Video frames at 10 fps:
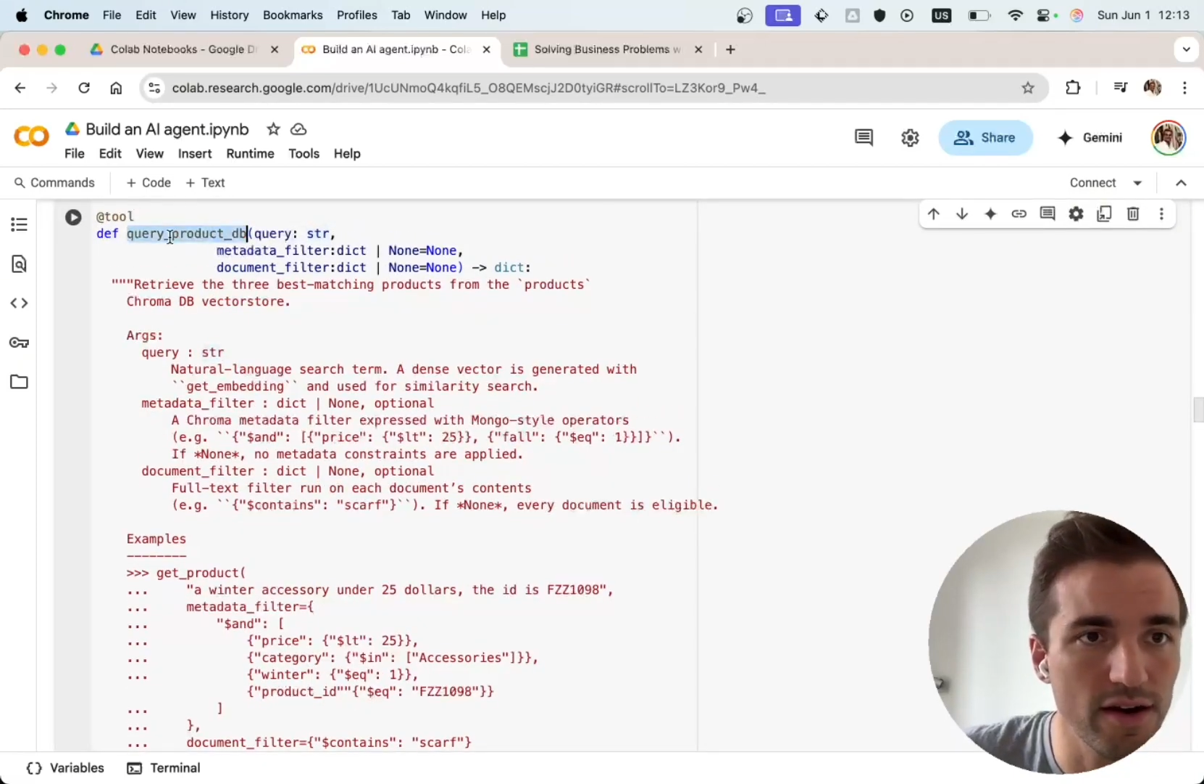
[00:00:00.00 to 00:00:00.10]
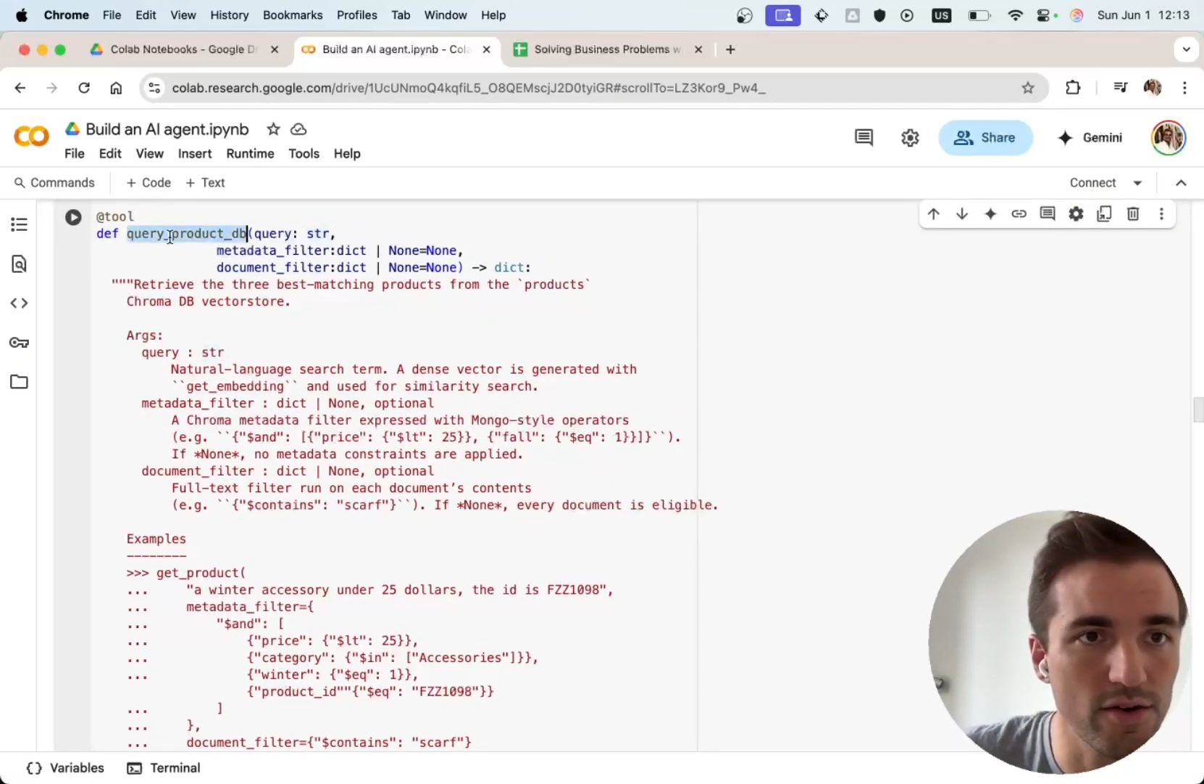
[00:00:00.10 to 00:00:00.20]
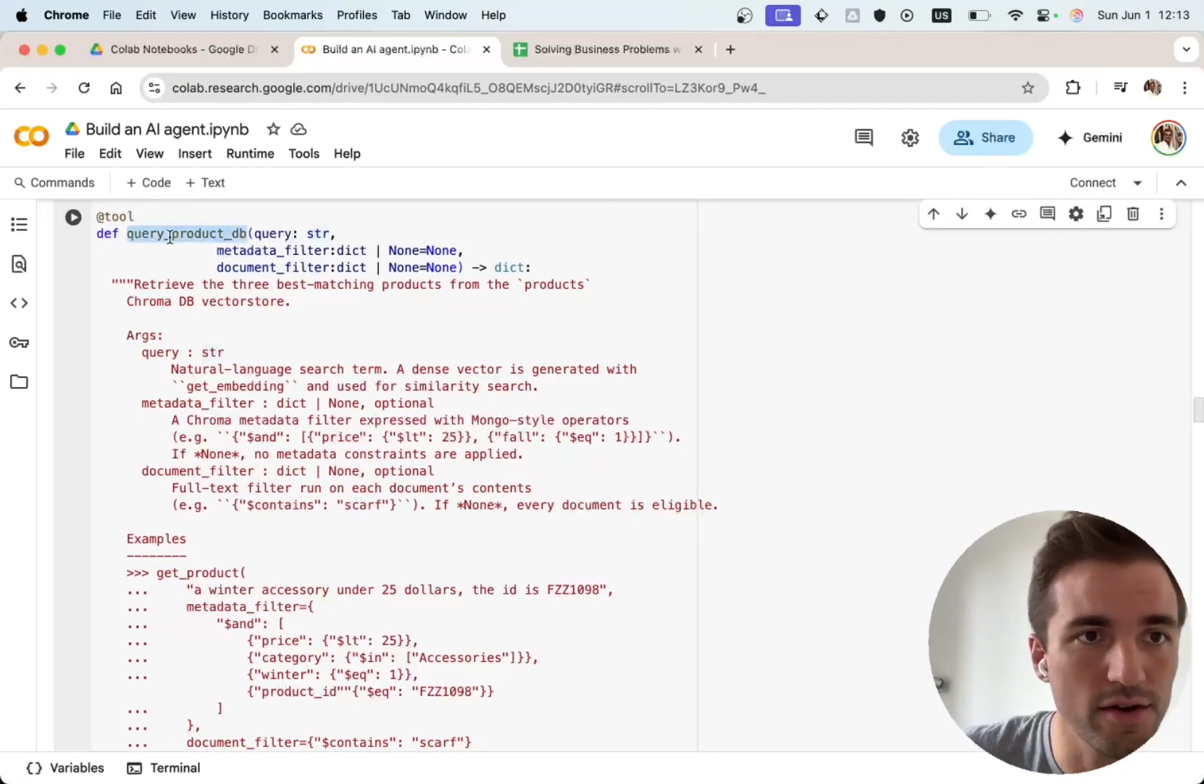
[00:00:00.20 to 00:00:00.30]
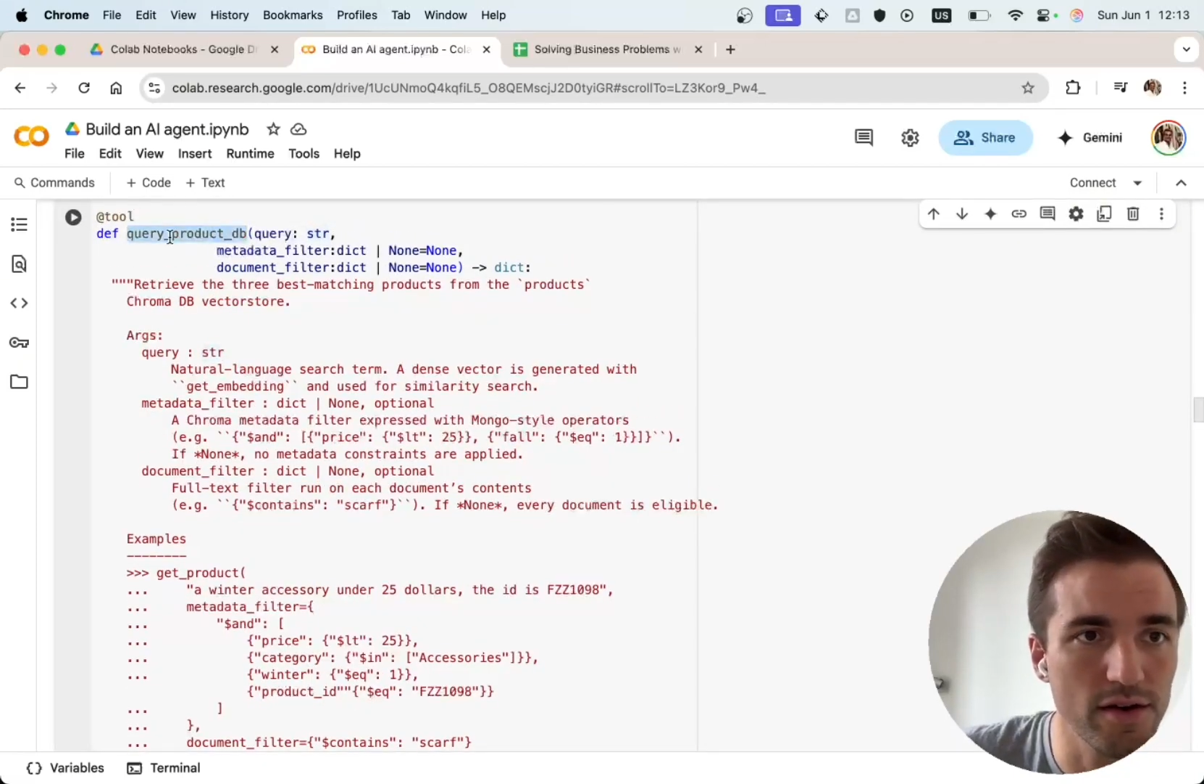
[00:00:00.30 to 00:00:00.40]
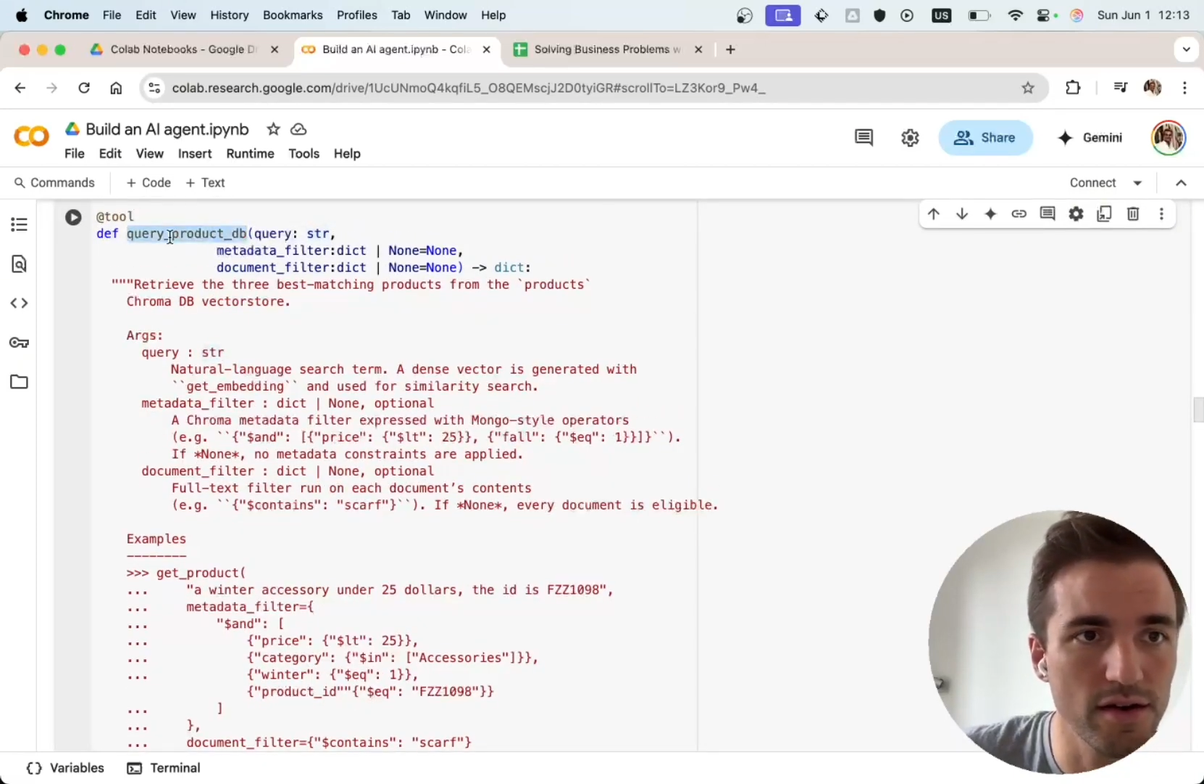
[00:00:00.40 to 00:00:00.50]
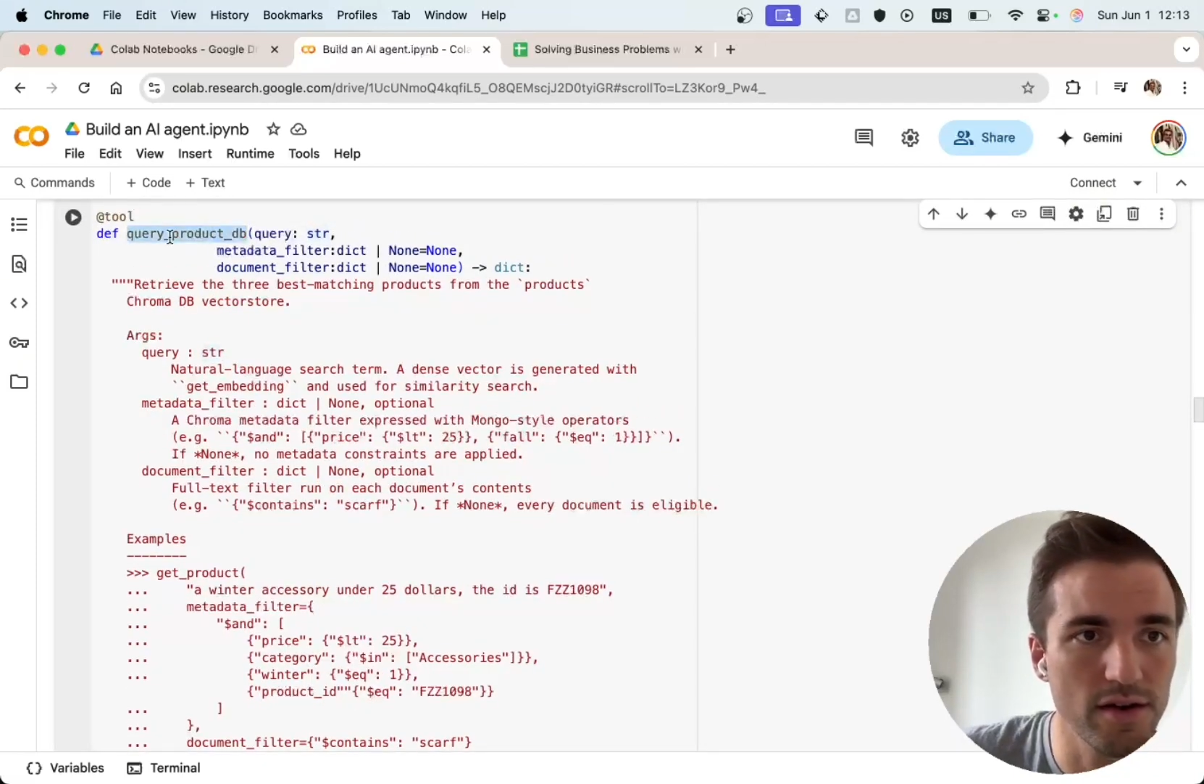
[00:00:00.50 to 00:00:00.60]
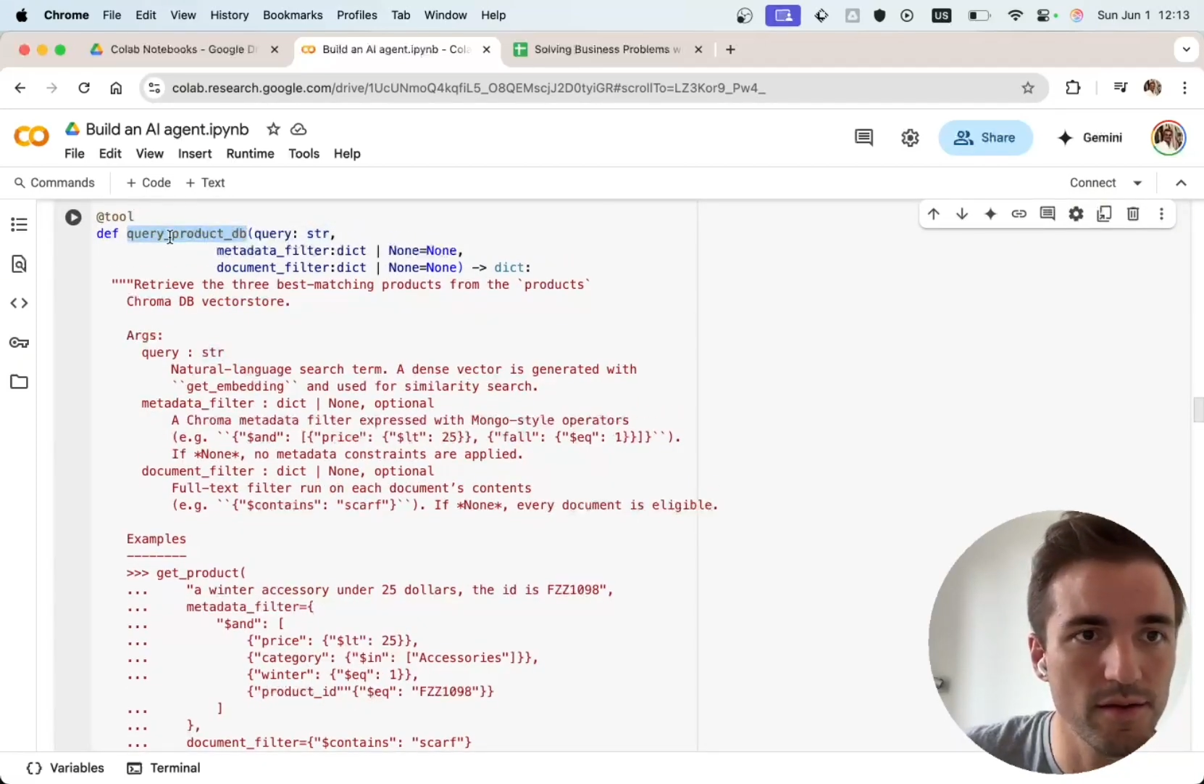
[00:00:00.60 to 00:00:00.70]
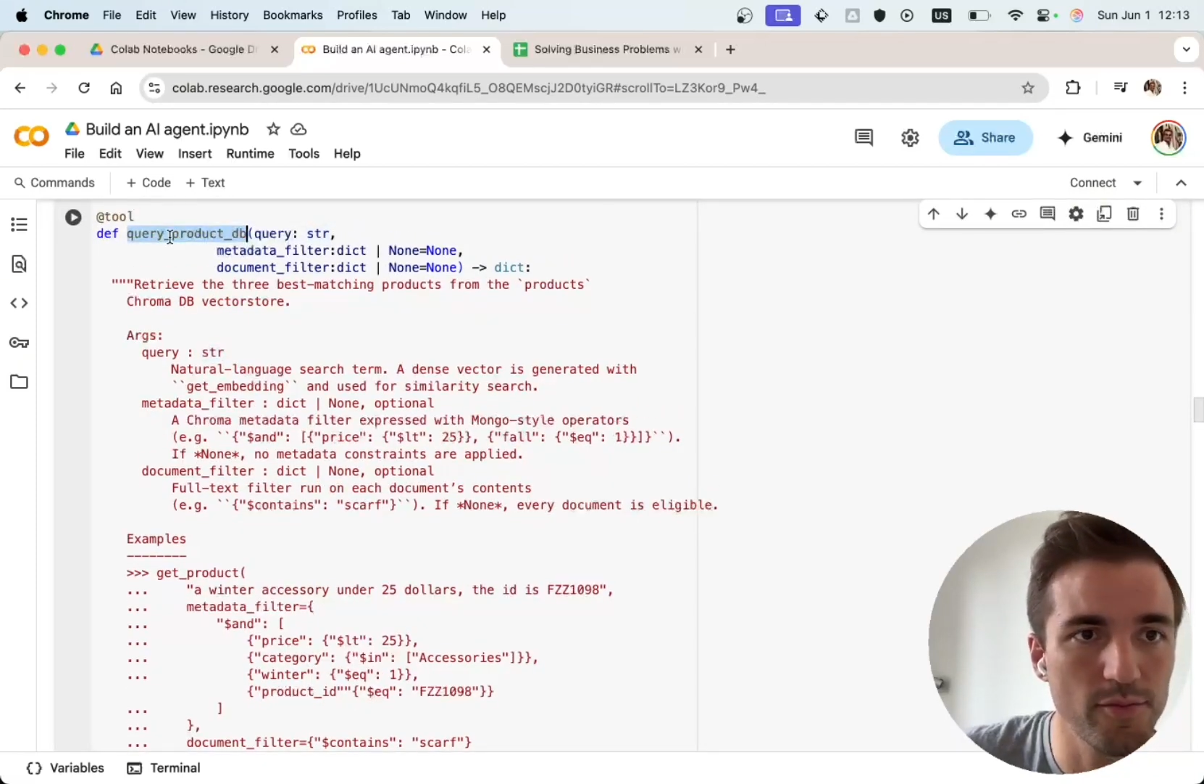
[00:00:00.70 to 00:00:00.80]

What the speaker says: our